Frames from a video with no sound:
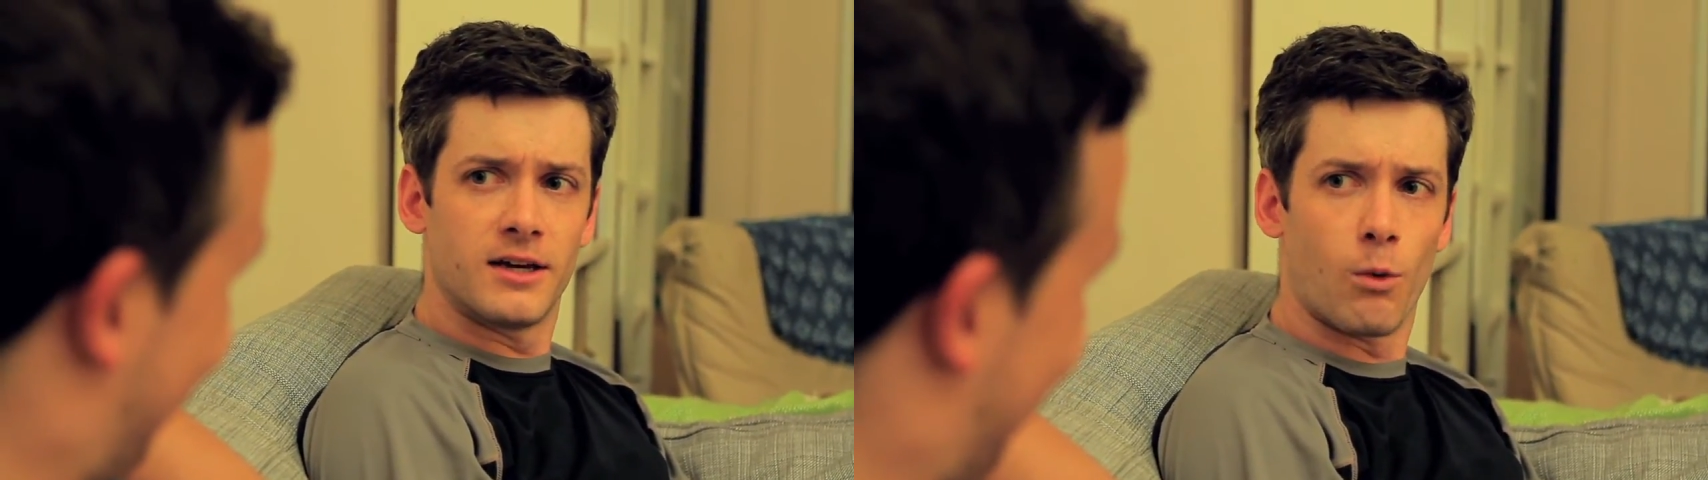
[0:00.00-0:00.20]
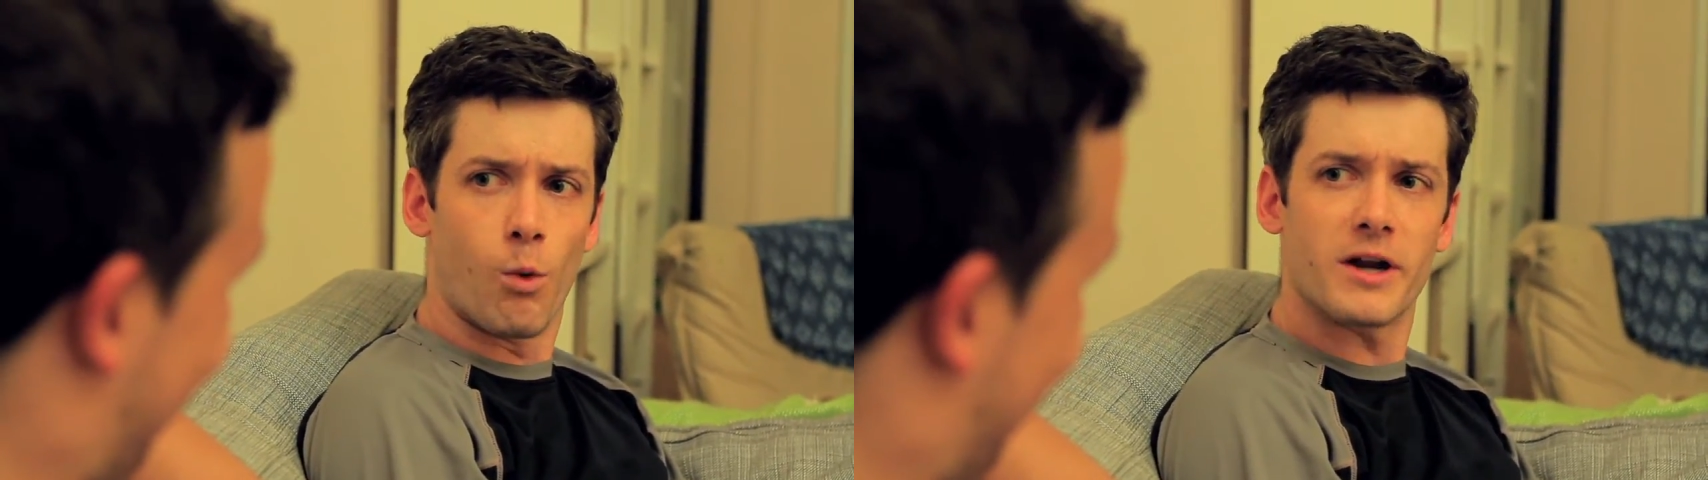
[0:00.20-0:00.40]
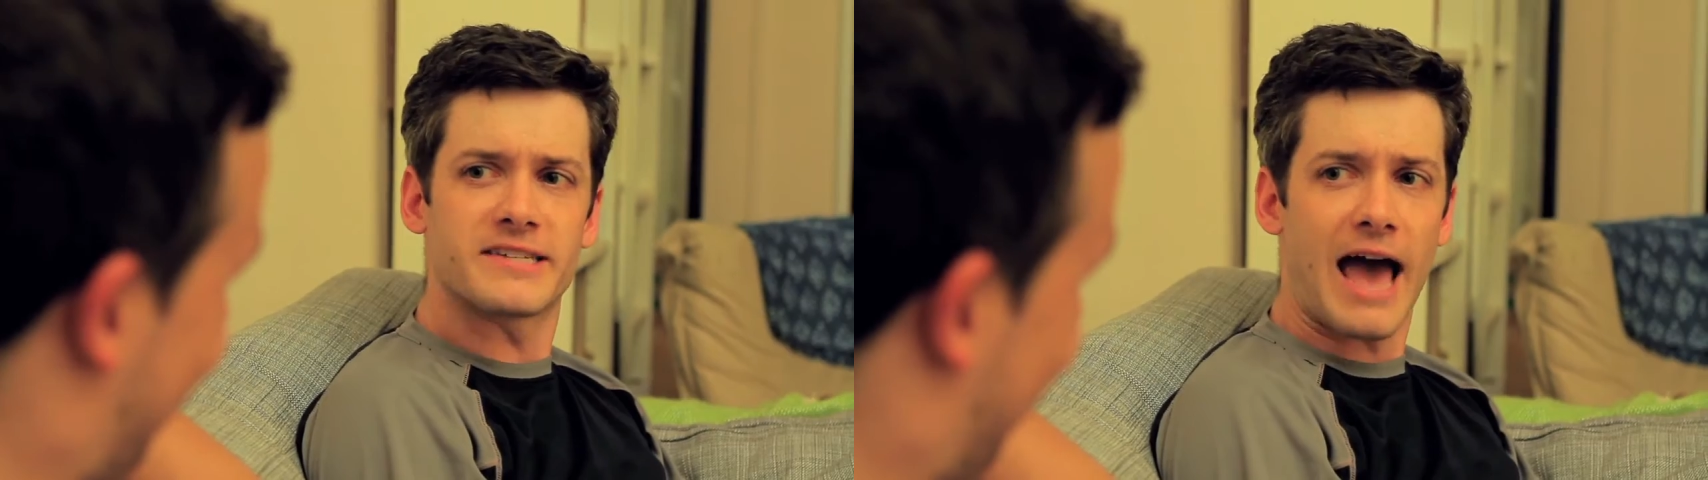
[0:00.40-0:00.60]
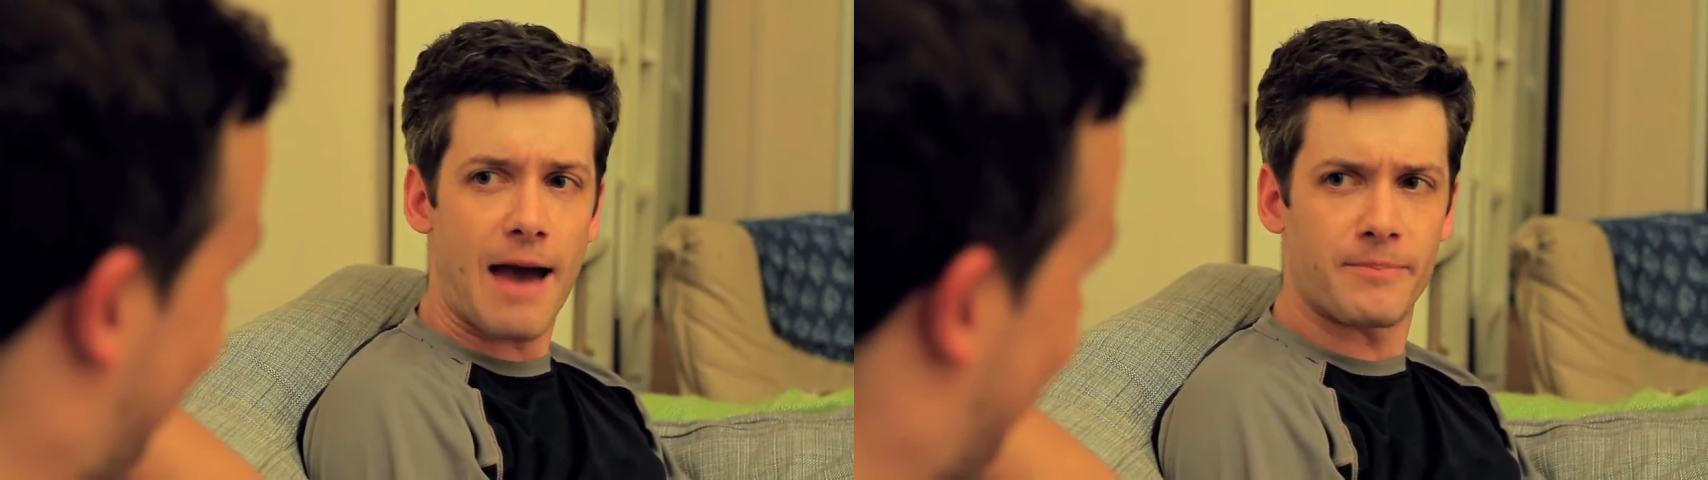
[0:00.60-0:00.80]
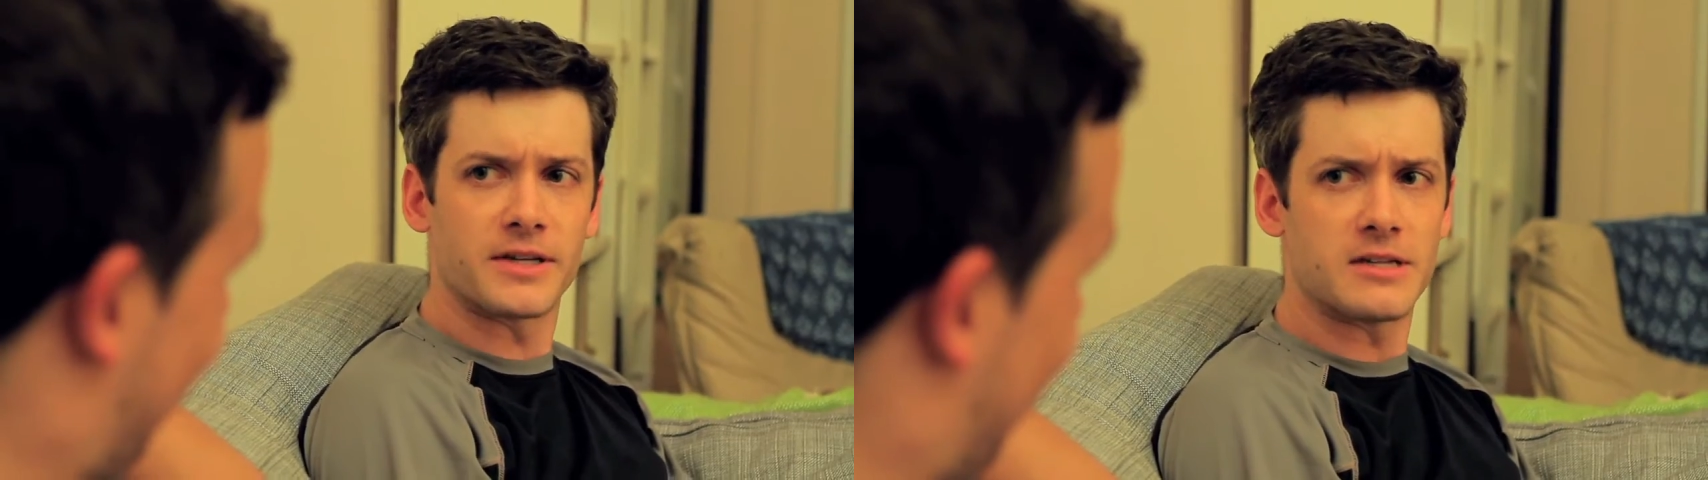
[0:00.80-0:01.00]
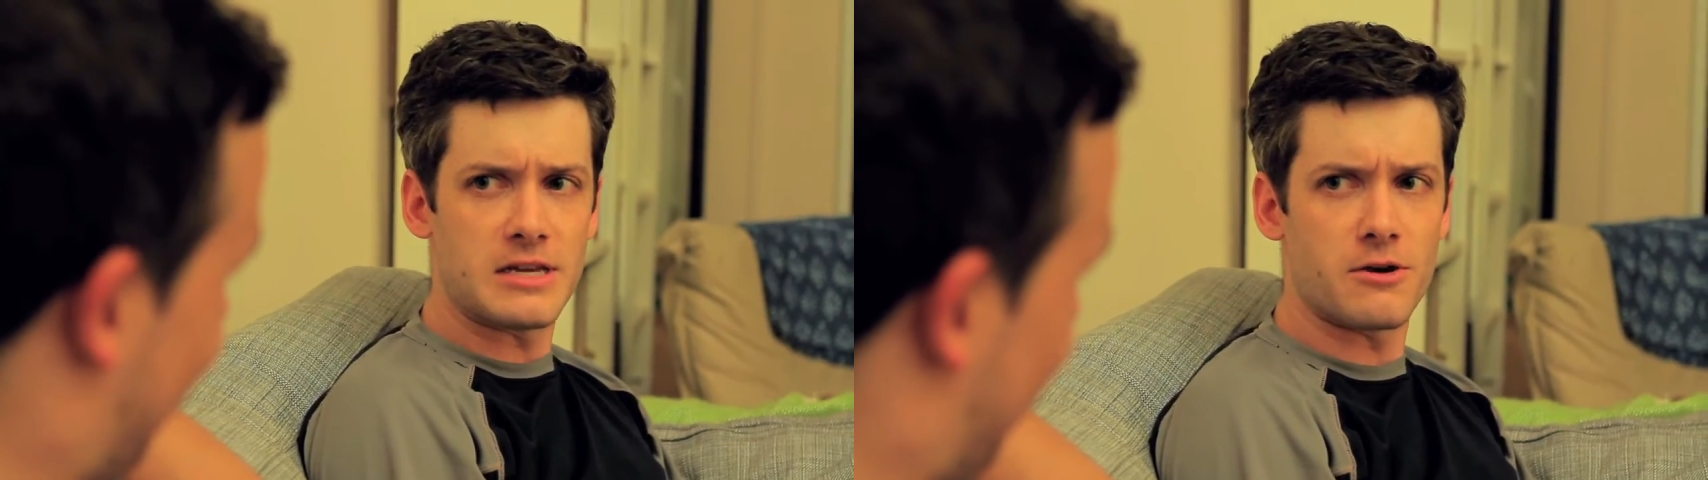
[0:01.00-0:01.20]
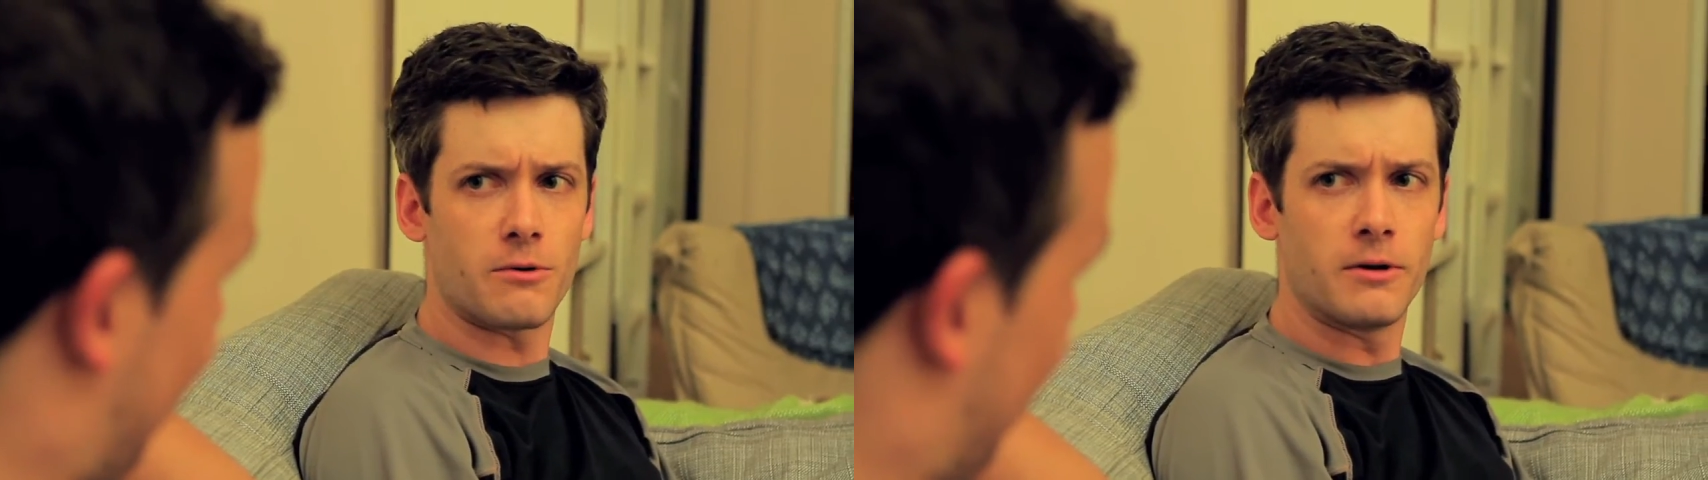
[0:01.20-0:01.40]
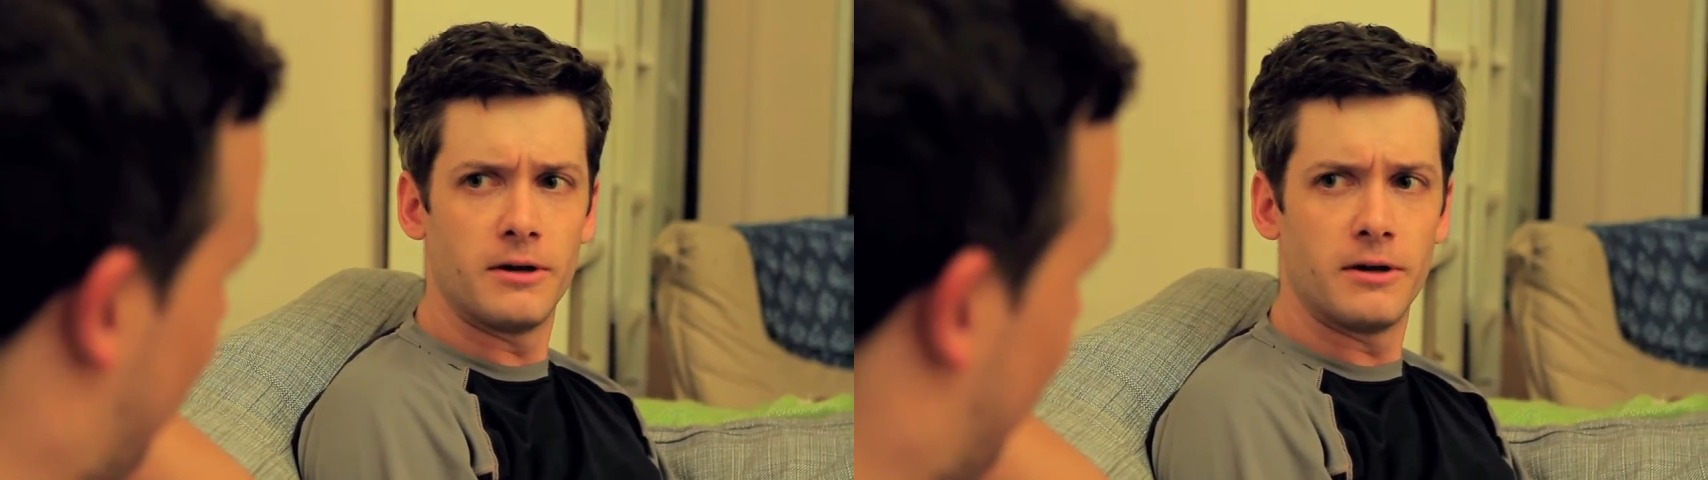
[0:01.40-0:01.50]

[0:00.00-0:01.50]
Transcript: What has happened to you?